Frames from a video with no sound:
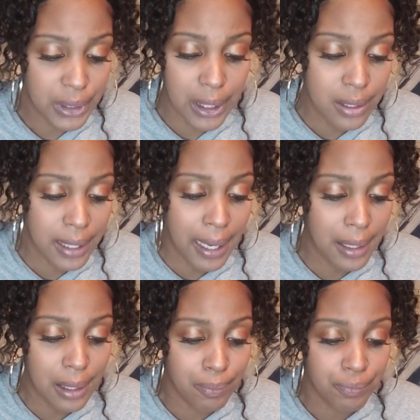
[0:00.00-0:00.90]
It's not
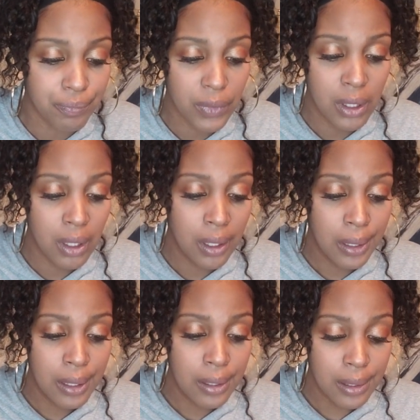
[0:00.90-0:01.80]
hitting.
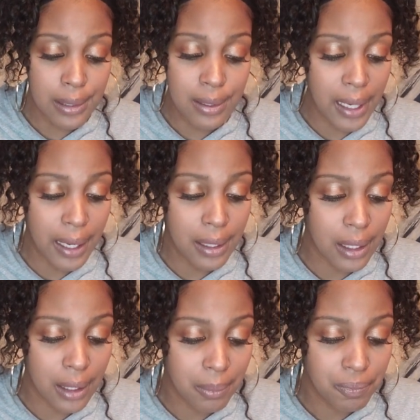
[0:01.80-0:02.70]
It's not
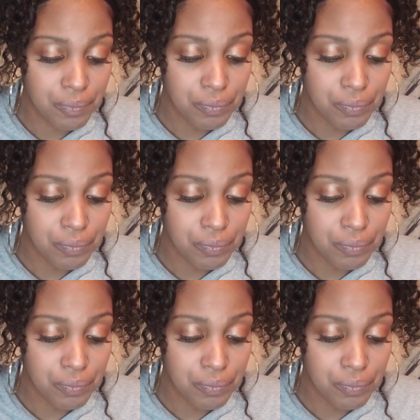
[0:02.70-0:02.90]
hitting.